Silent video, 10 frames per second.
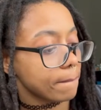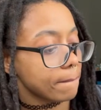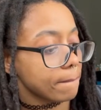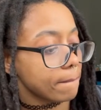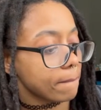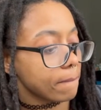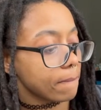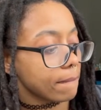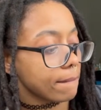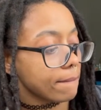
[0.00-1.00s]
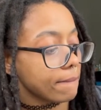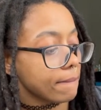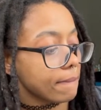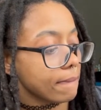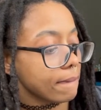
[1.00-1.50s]

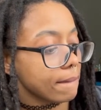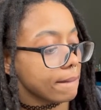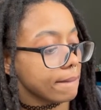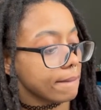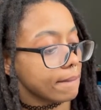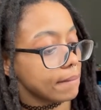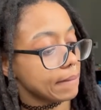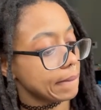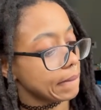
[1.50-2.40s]
[no speech]